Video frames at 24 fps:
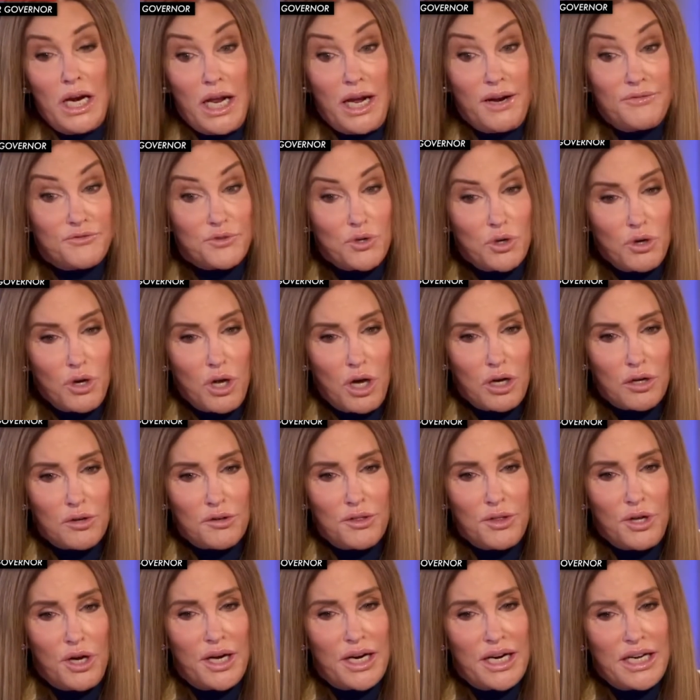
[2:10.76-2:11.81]
After long
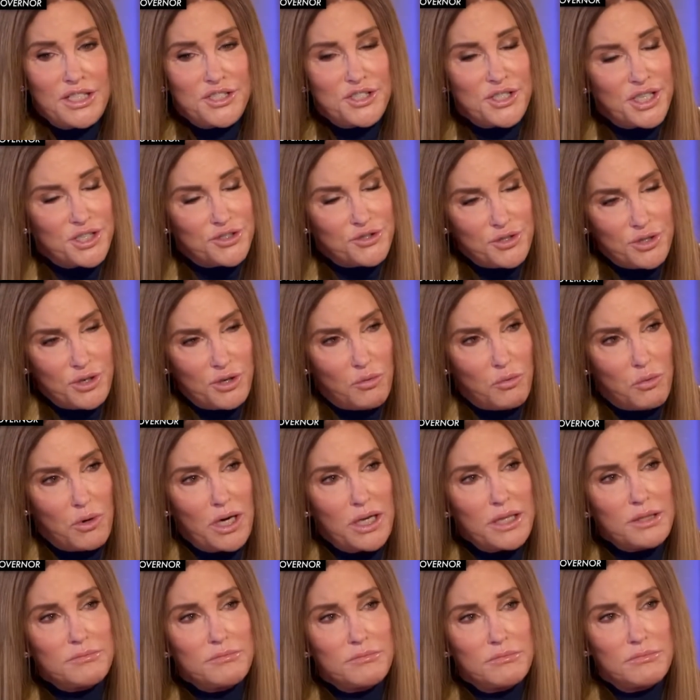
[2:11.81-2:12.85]
thought, I said, you know
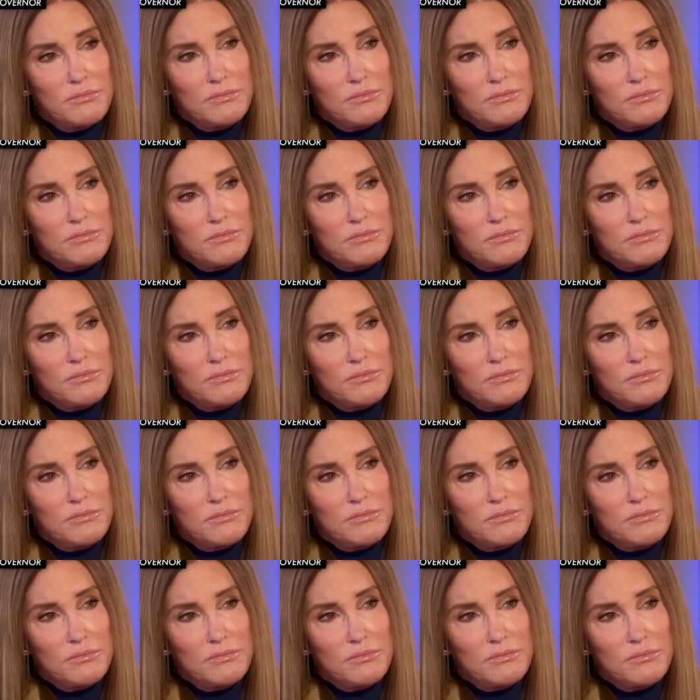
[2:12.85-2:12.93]
what?